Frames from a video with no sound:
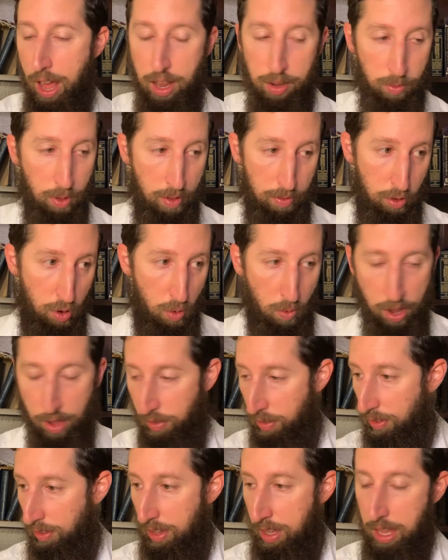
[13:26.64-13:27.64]
We have no way of
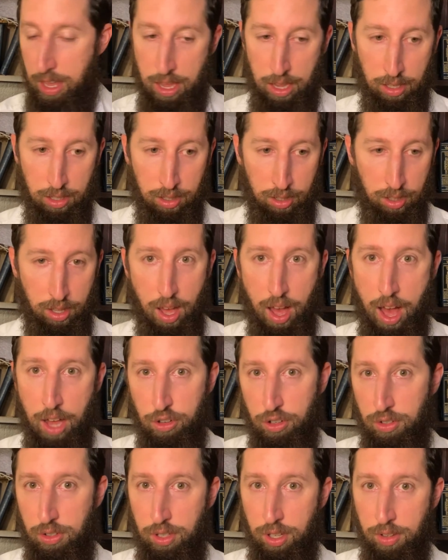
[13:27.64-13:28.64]
seeing
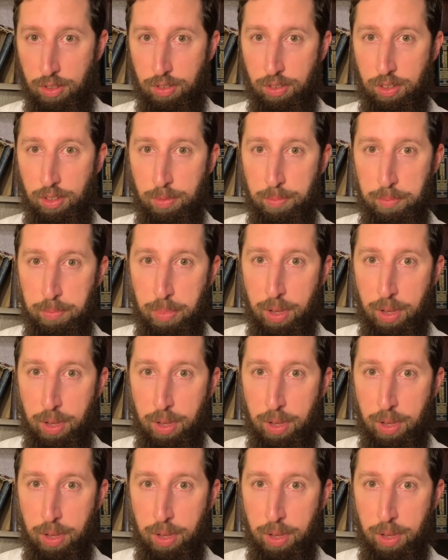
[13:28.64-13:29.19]
consciousness.